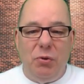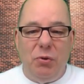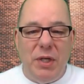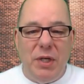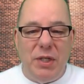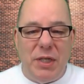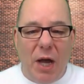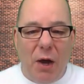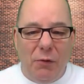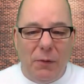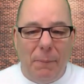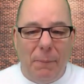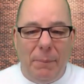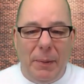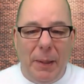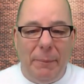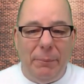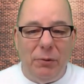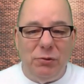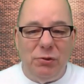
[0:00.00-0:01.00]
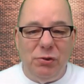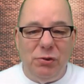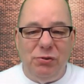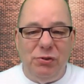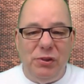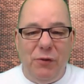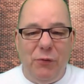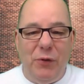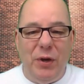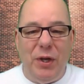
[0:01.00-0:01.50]
reach out to people to
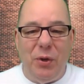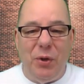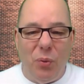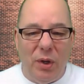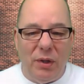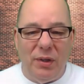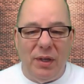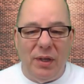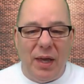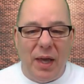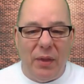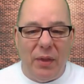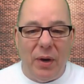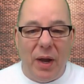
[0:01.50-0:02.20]
see if we can work together.